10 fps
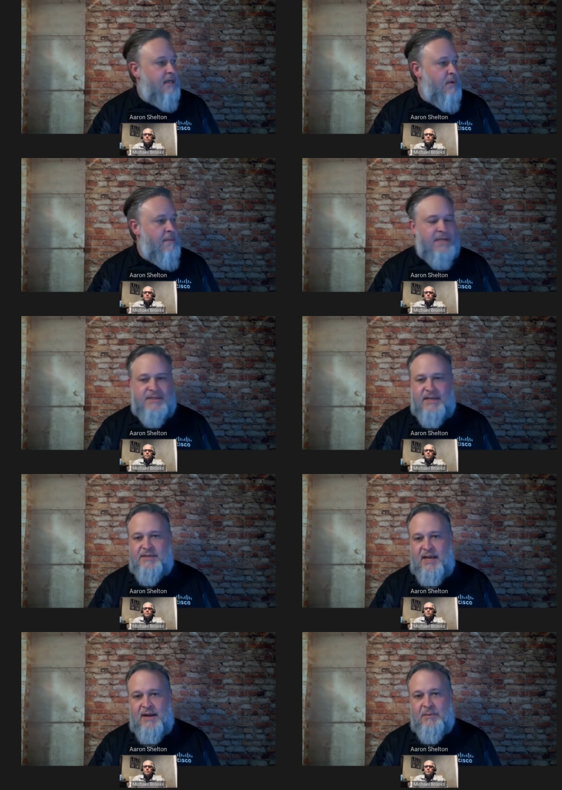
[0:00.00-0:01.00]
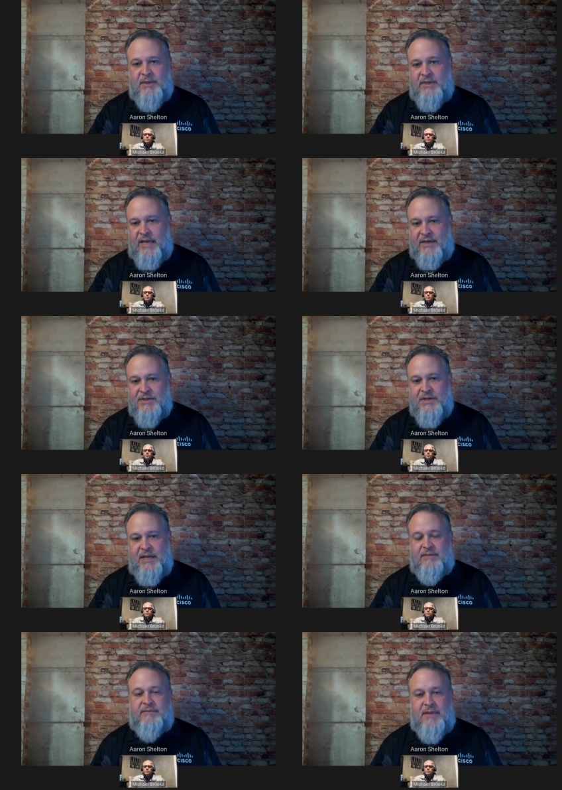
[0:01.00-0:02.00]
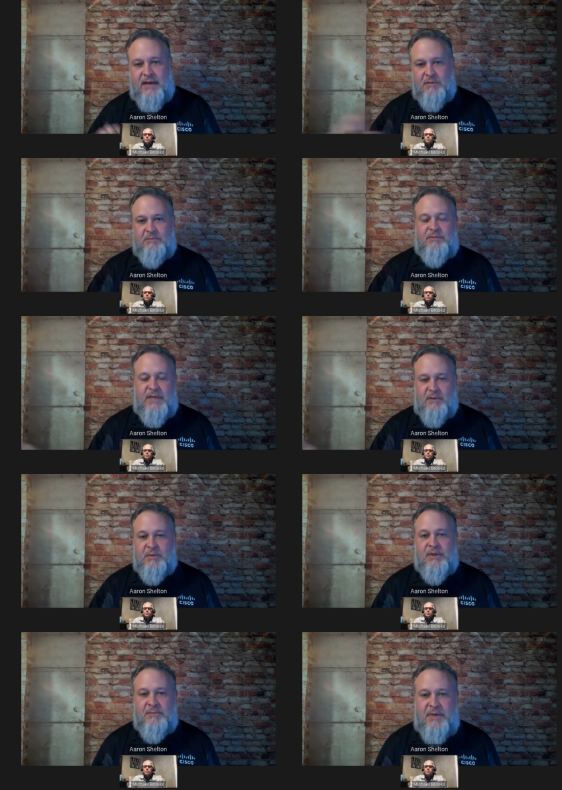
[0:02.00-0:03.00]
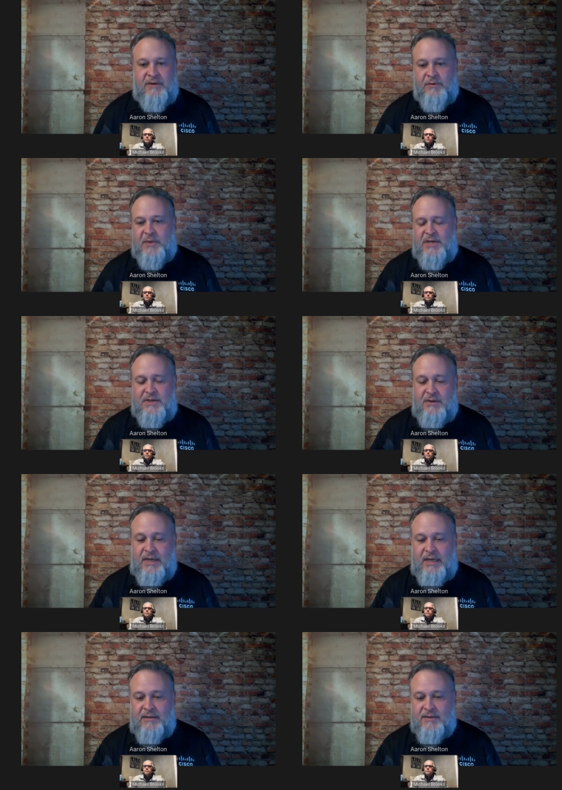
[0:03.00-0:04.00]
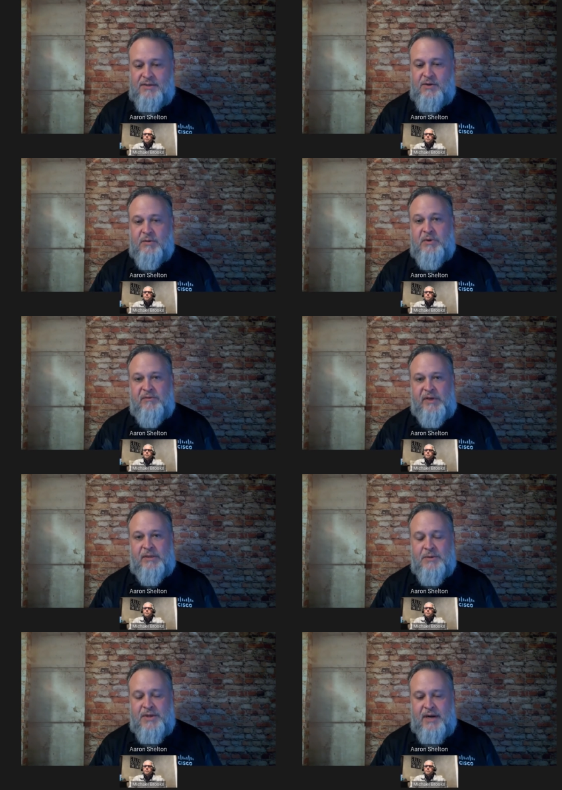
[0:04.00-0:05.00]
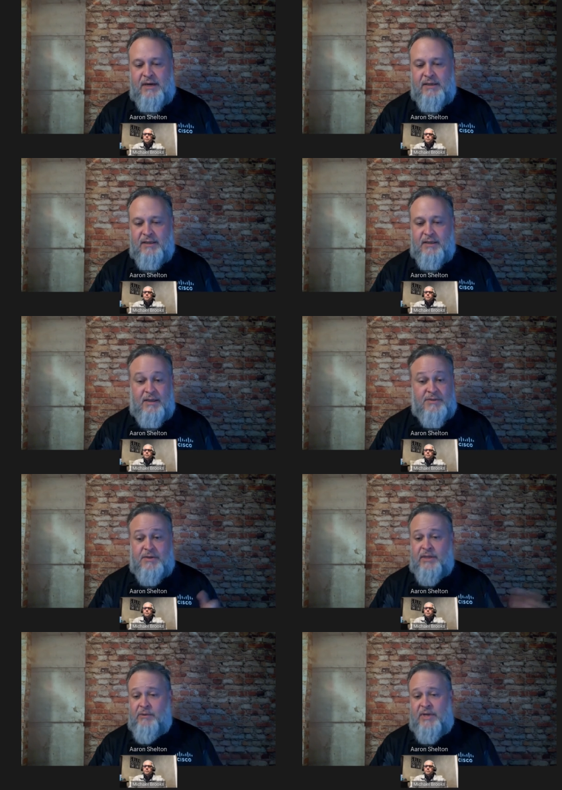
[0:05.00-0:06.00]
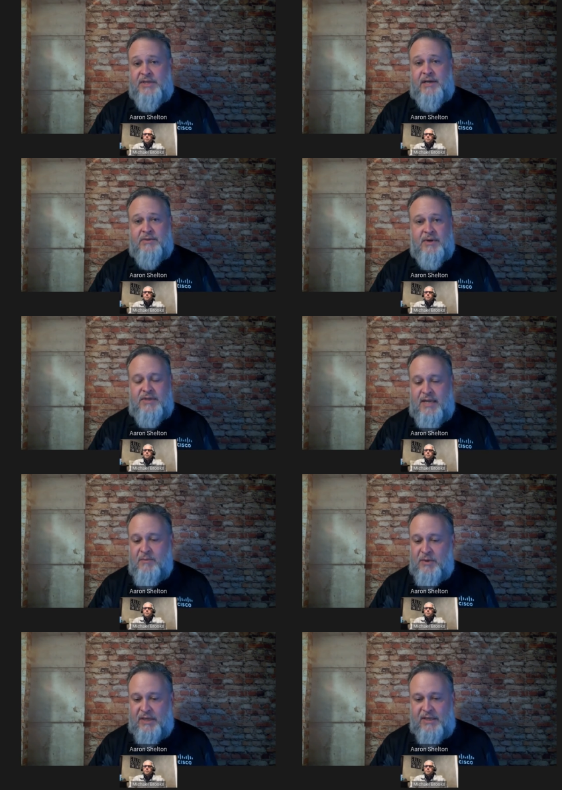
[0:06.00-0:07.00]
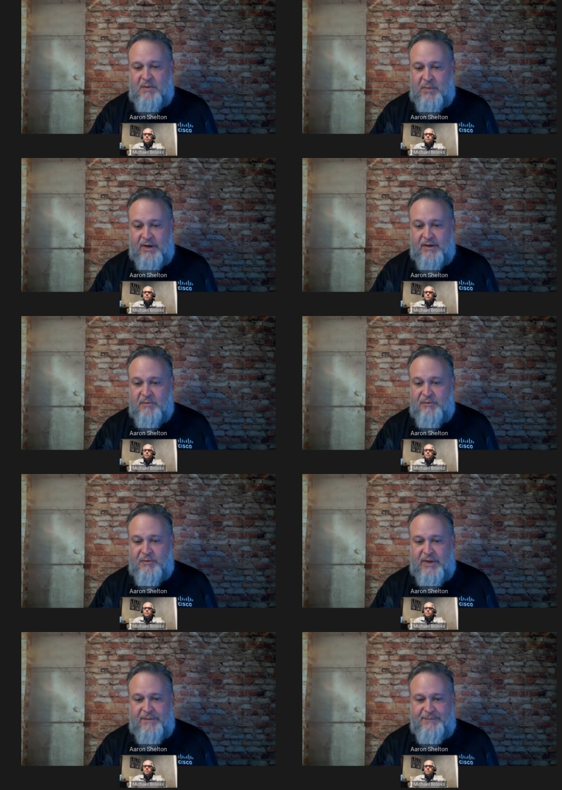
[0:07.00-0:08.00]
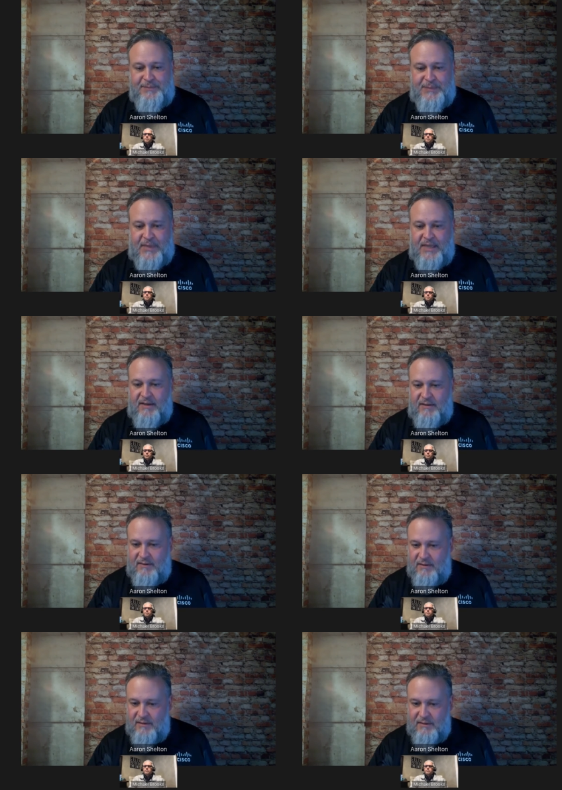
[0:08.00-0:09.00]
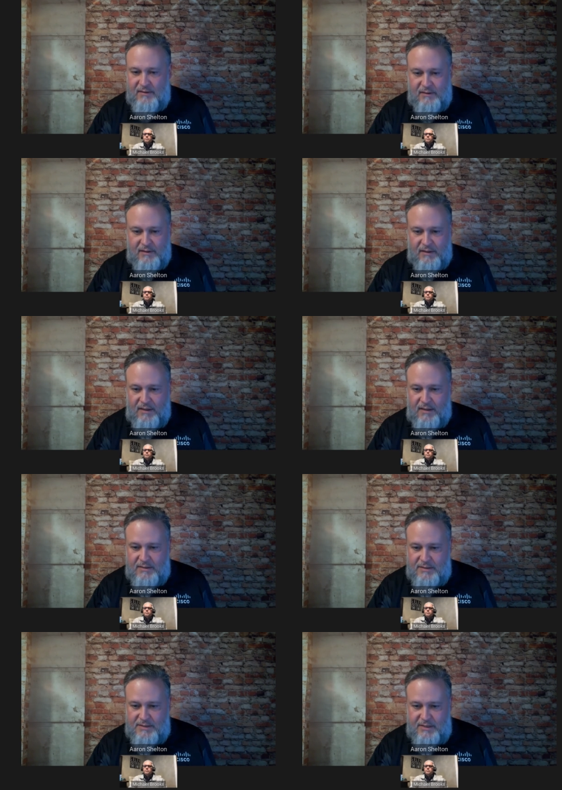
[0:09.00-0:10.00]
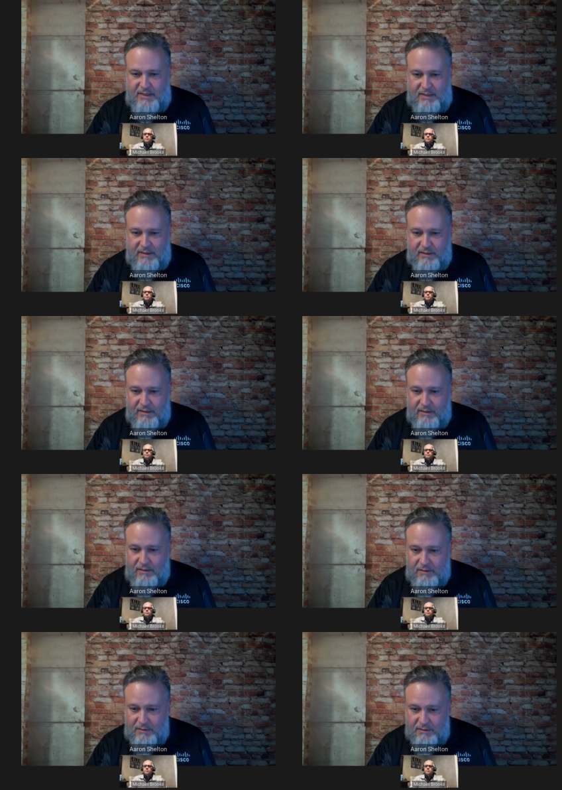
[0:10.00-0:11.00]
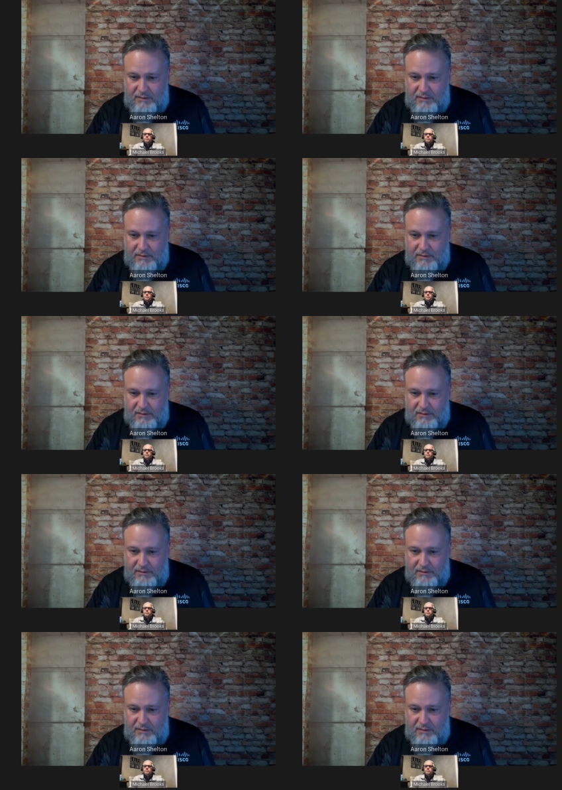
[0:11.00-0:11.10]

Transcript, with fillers: uh, WebEx desk camera data sheet, that'll that'll pull up the information you need, and the SKU will be available there. And certainly reach out to our team; we'll get that part number for you. Uh, let's see here.